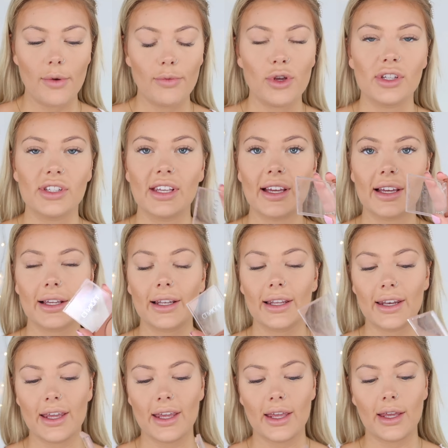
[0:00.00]
using
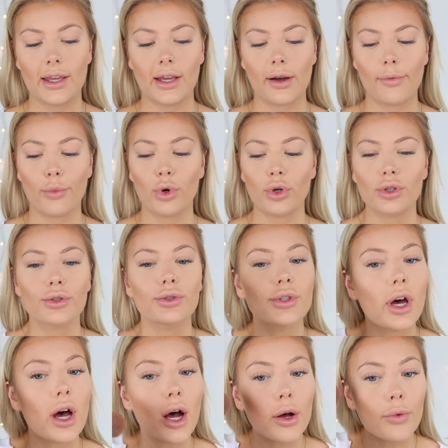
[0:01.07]
Clinique
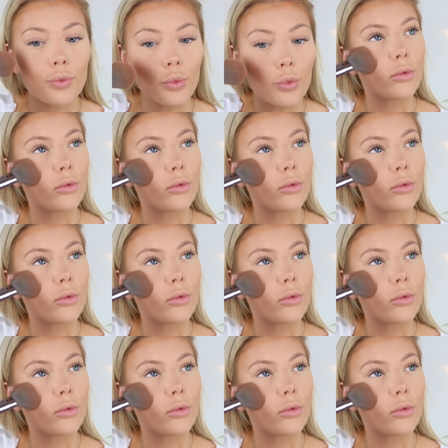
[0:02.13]
bronzer.